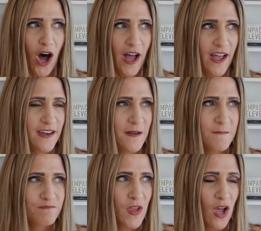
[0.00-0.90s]
on
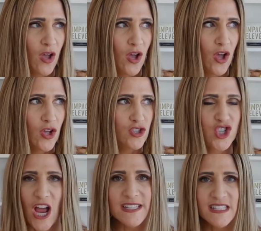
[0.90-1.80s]

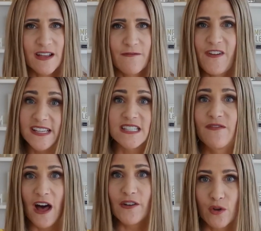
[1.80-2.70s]
just face
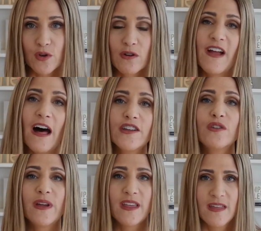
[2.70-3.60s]
value. You're
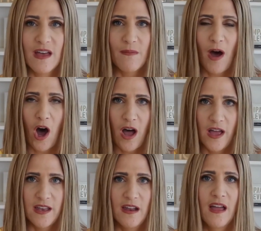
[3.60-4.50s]
valuing them
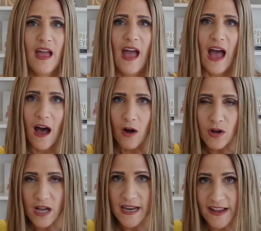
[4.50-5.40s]
on how
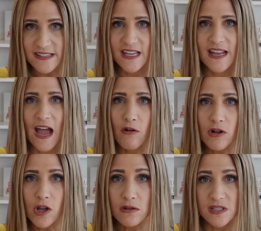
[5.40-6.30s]
connected, how
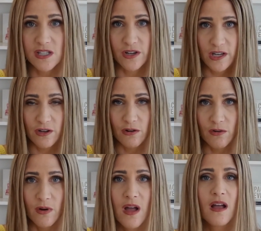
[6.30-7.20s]
close are
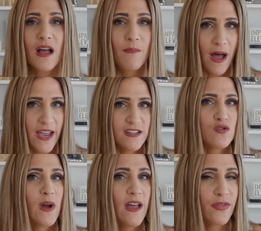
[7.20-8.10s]
you,
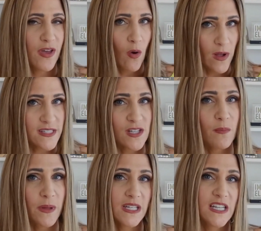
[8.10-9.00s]
combined with what's
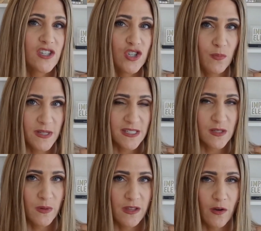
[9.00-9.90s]
their ability to do
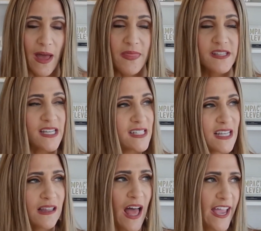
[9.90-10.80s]
business with you. And this
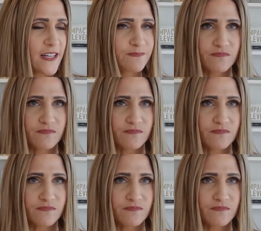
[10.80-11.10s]
isn't like